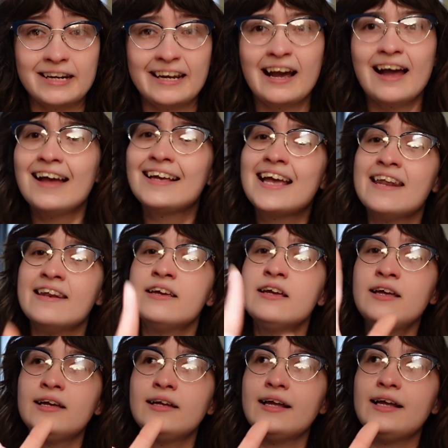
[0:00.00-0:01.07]
media. Again,
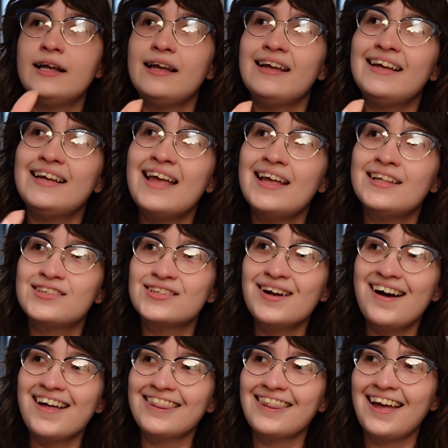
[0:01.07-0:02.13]
it's
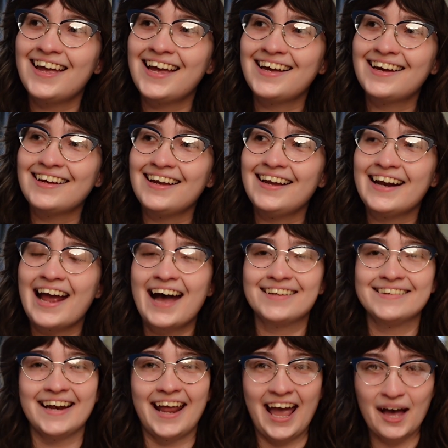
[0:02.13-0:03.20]
not like it
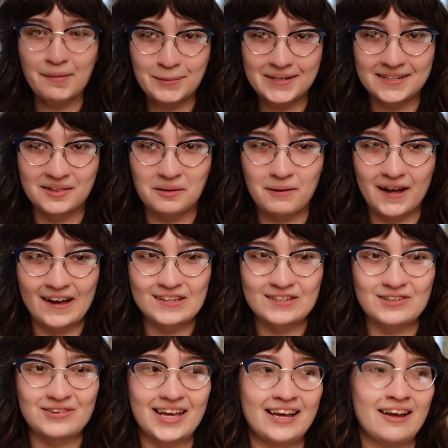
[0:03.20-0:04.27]
hasn't happened in the
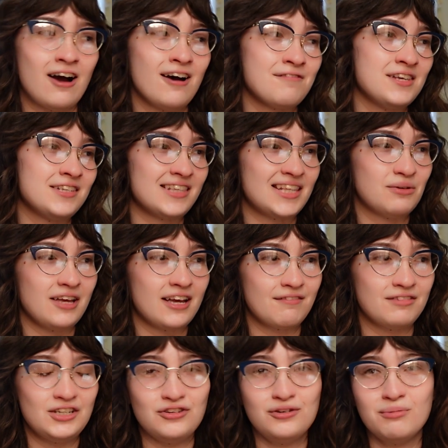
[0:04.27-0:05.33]
past, okay? Obviously, we
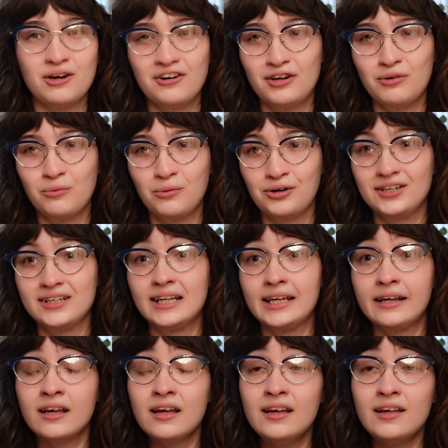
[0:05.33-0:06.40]
have the Newbery Award.
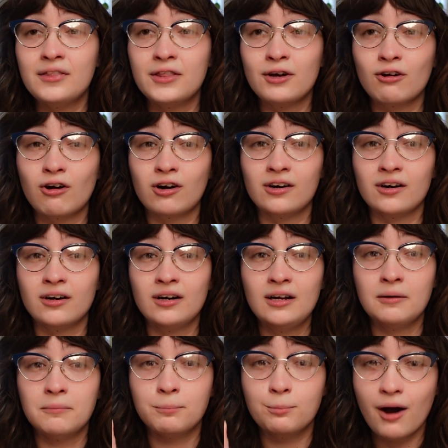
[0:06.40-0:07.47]
Like, there are
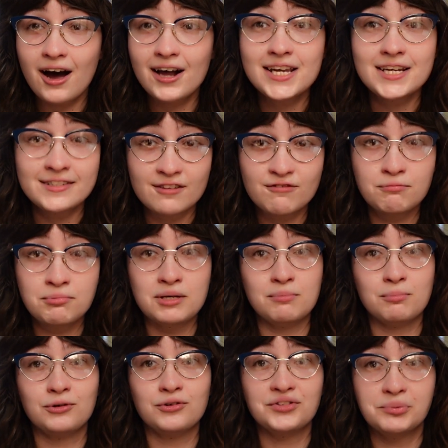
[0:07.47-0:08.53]
bodies of
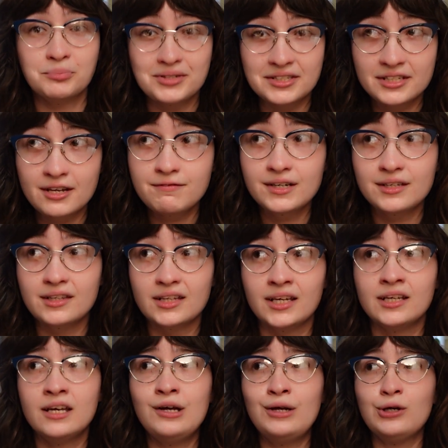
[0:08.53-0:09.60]
people
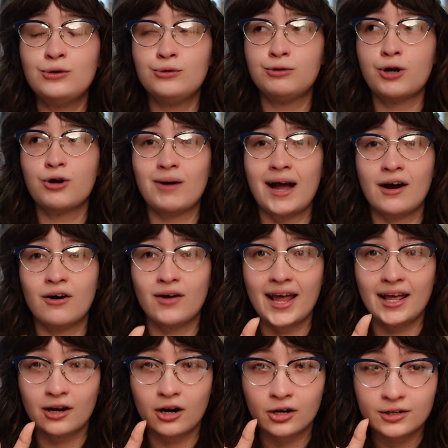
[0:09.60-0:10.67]
specifically who go out
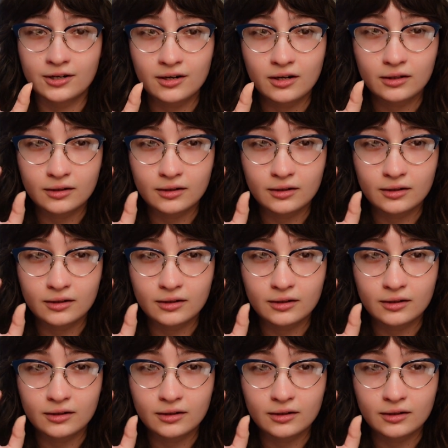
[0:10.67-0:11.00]
and are